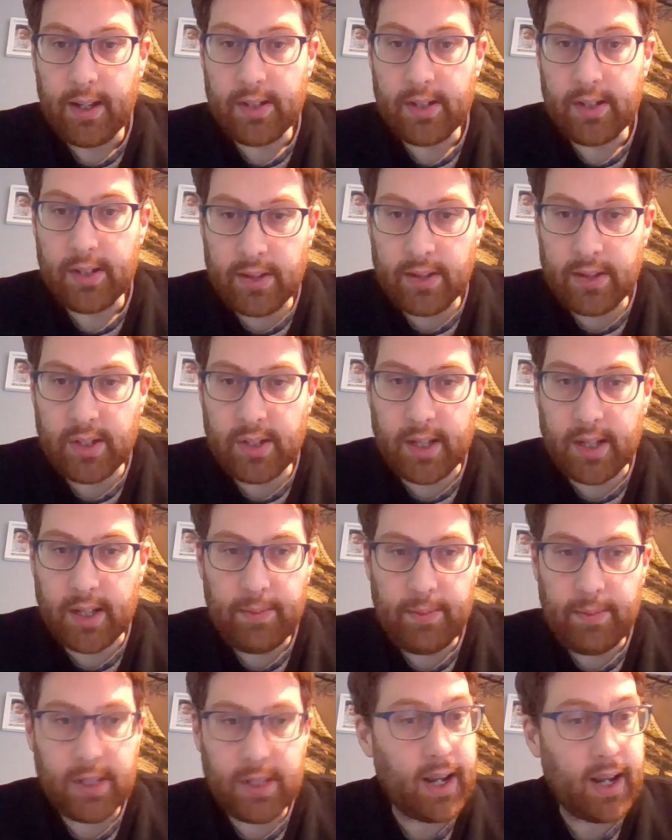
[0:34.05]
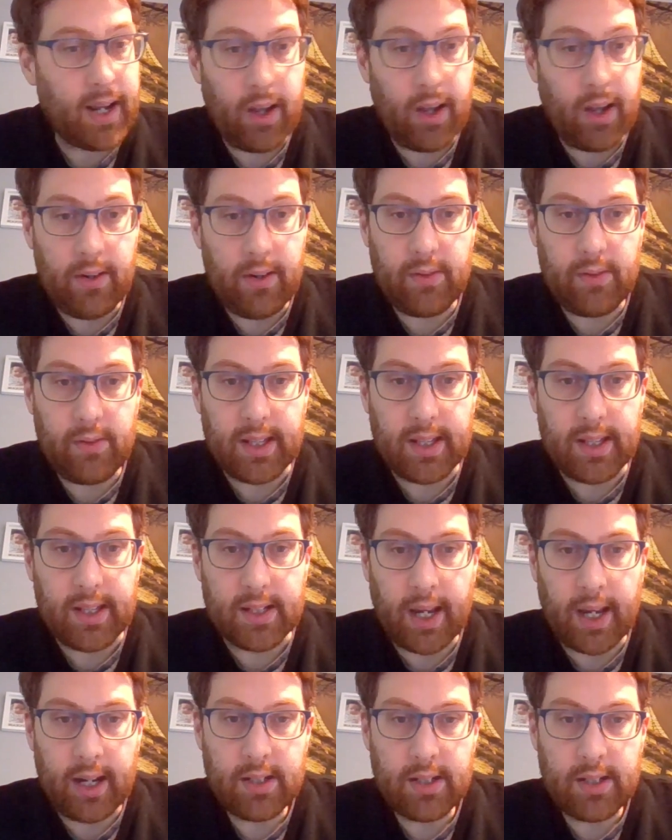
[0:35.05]
So now's the time to download and read the
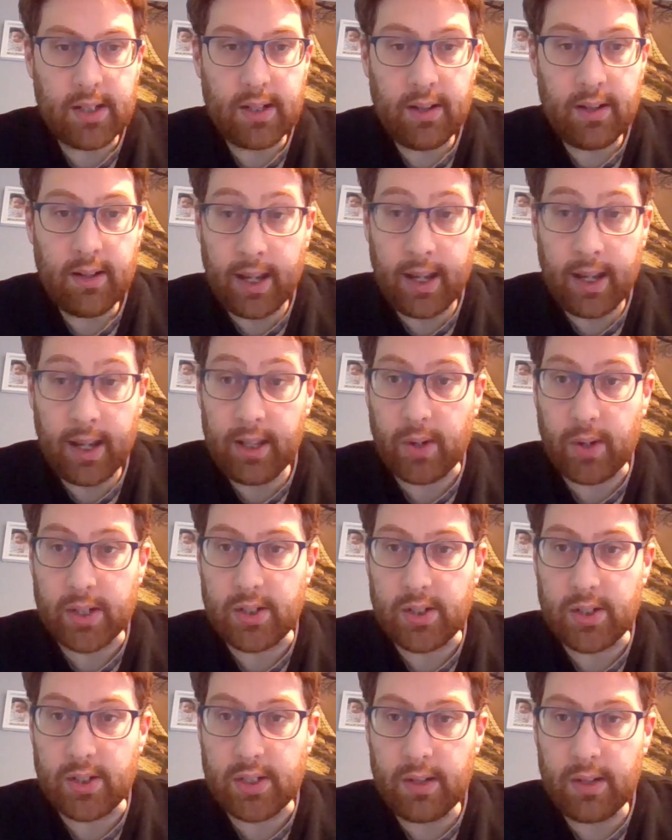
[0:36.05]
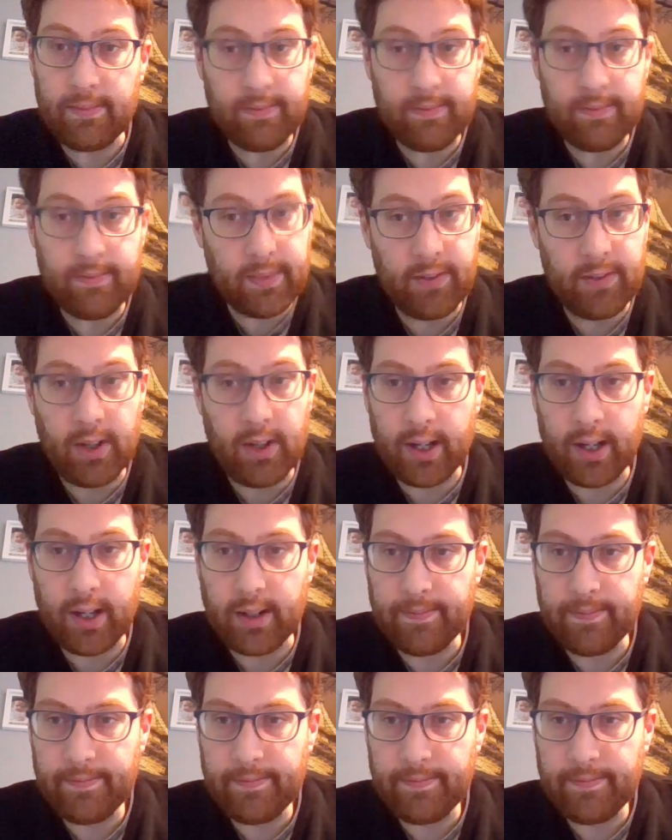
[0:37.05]
text, and the questions too, if you like.